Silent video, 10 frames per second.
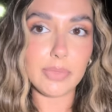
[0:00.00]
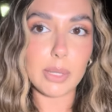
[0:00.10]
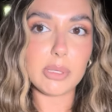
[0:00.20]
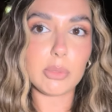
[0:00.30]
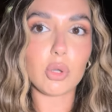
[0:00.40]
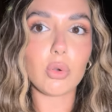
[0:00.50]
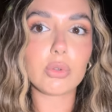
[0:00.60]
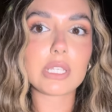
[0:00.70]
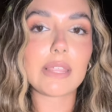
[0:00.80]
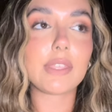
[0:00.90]
Then people go
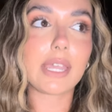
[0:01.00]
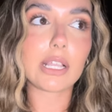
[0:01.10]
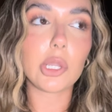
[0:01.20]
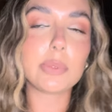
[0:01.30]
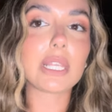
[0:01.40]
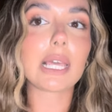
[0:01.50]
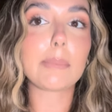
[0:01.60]
to, like, the nightclubs at, like,